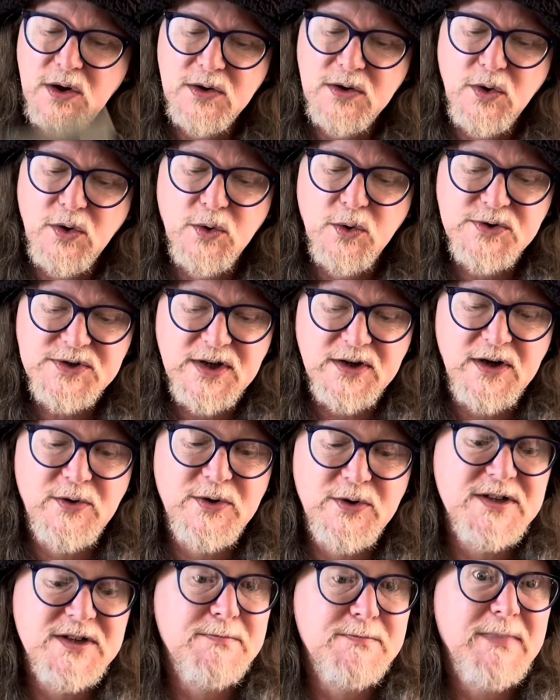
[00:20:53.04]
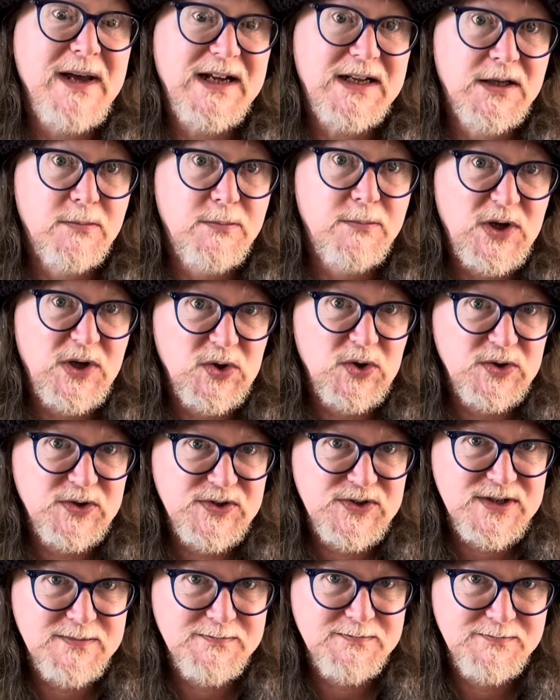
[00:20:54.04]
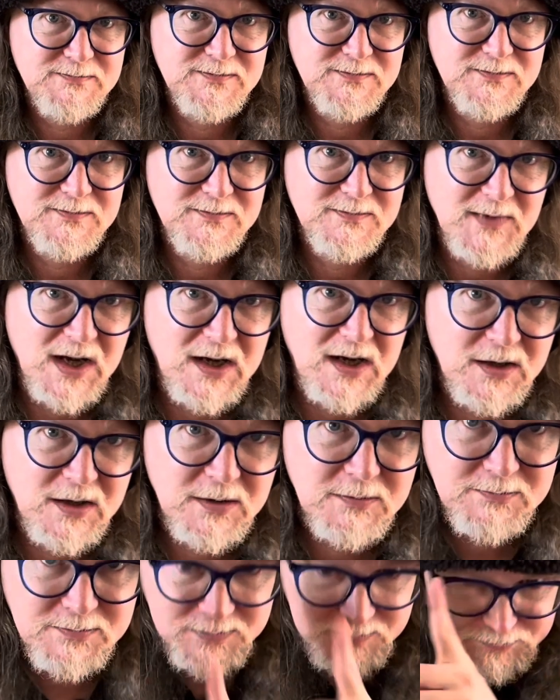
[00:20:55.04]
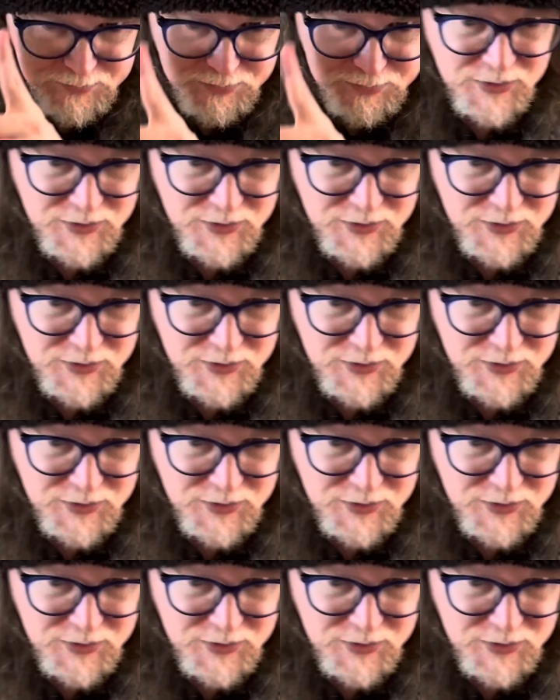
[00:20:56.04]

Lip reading: also known as Metal Box. I'll put